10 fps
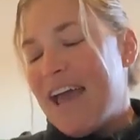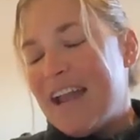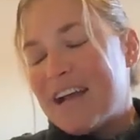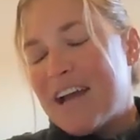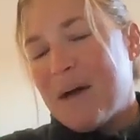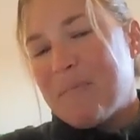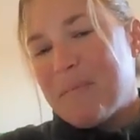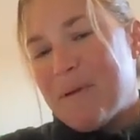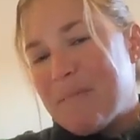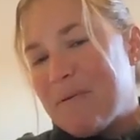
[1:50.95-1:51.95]
And a couple
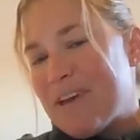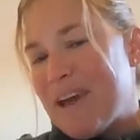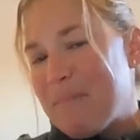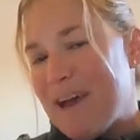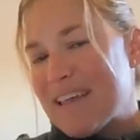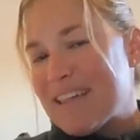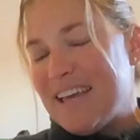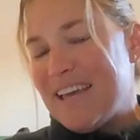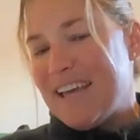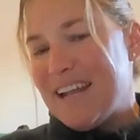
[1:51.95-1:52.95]
of people kept
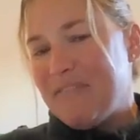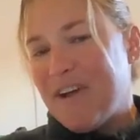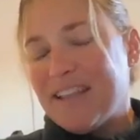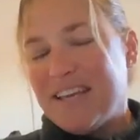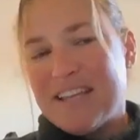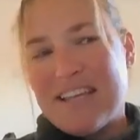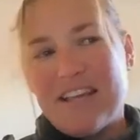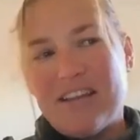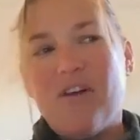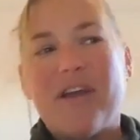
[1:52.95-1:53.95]
asking. And I finally
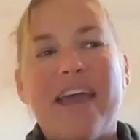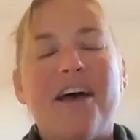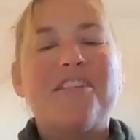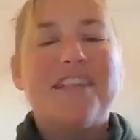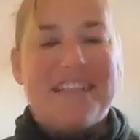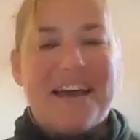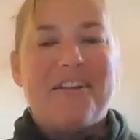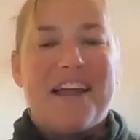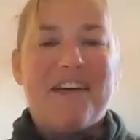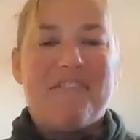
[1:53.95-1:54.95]
said, okay, I'll sit down
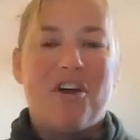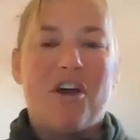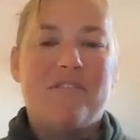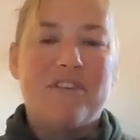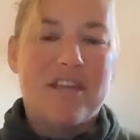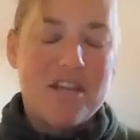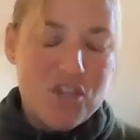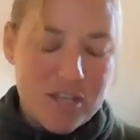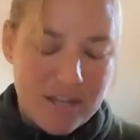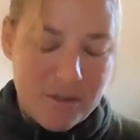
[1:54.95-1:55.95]
and have a conversation.